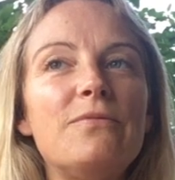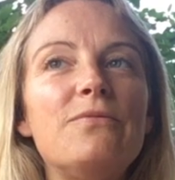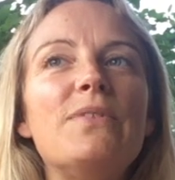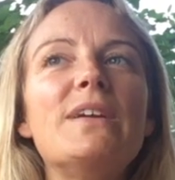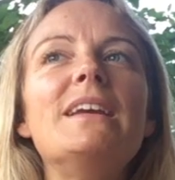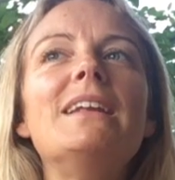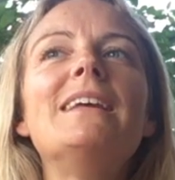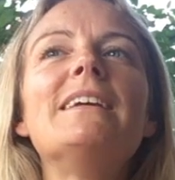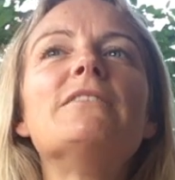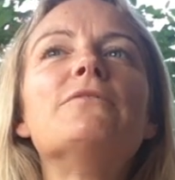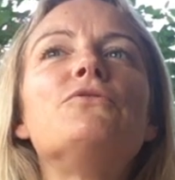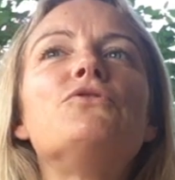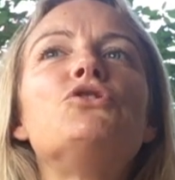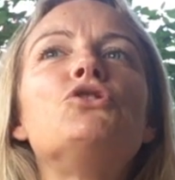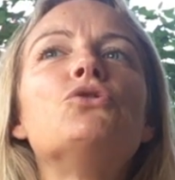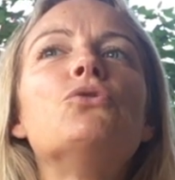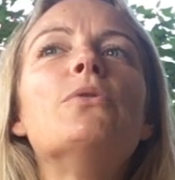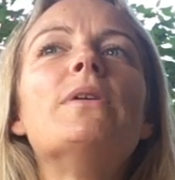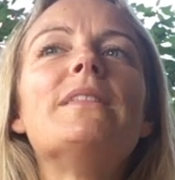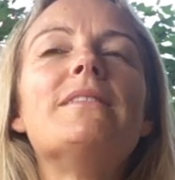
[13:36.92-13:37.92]
feeling of
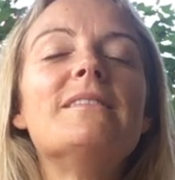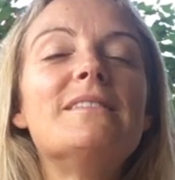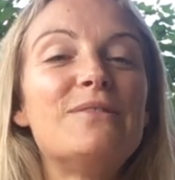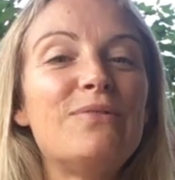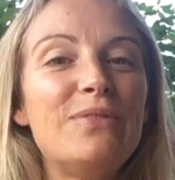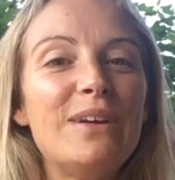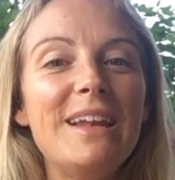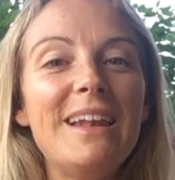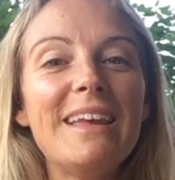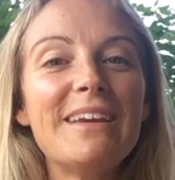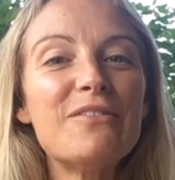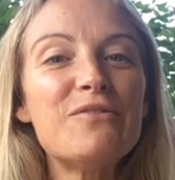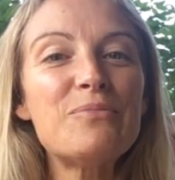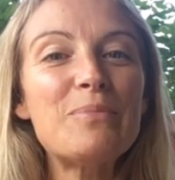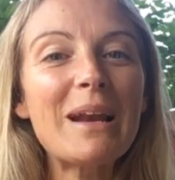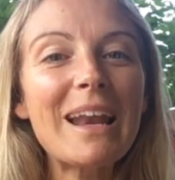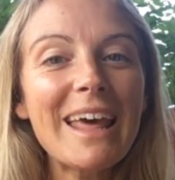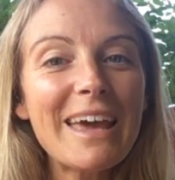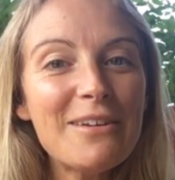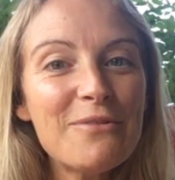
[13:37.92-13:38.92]
joy, this feeling of
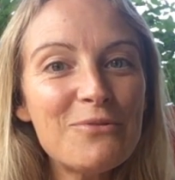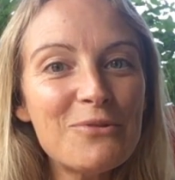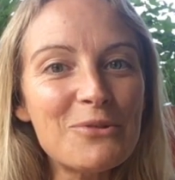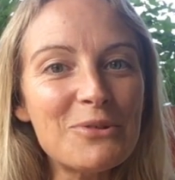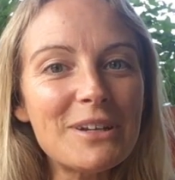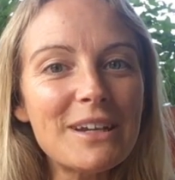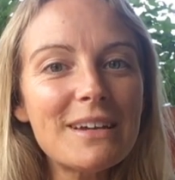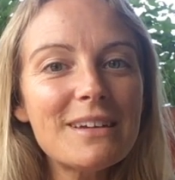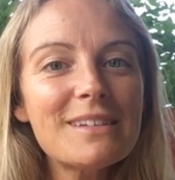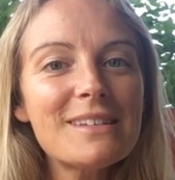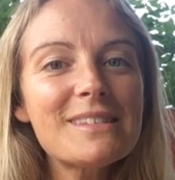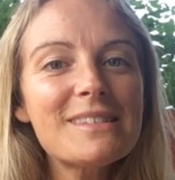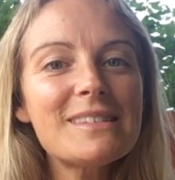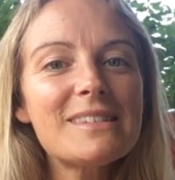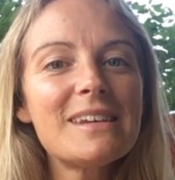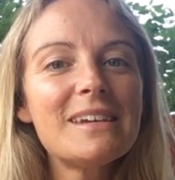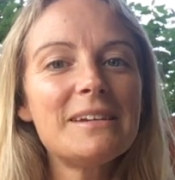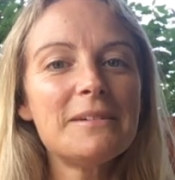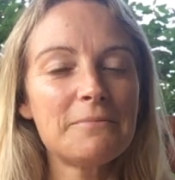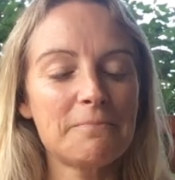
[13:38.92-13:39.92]

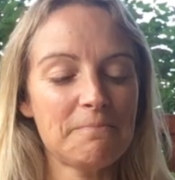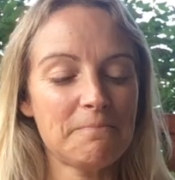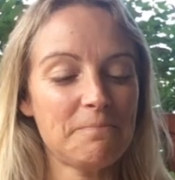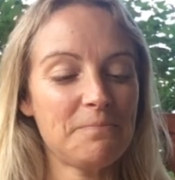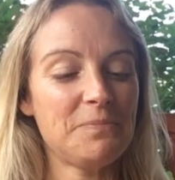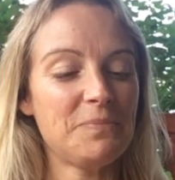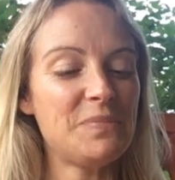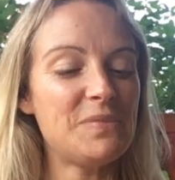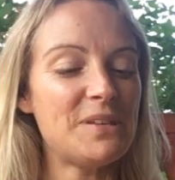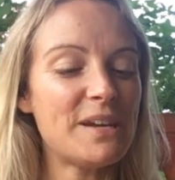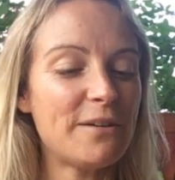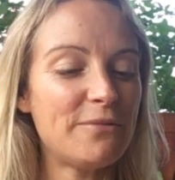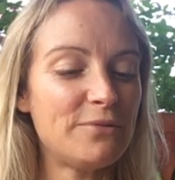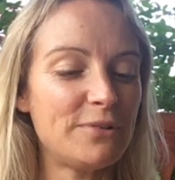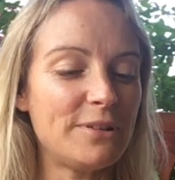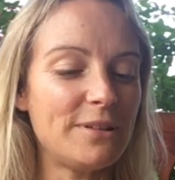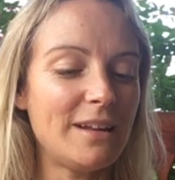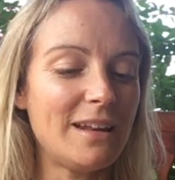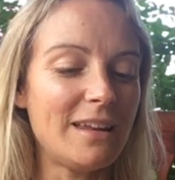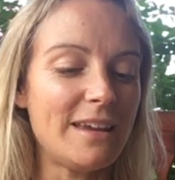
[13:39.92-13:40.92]
playfulness,
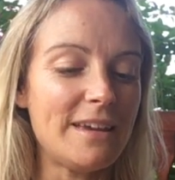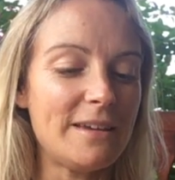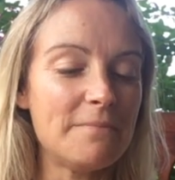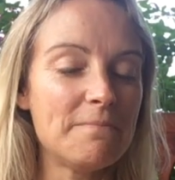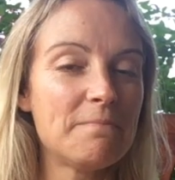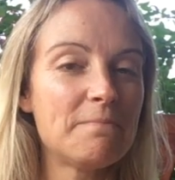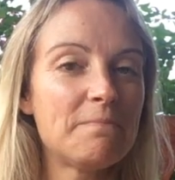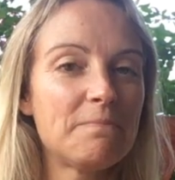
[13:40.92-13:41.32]
definitely.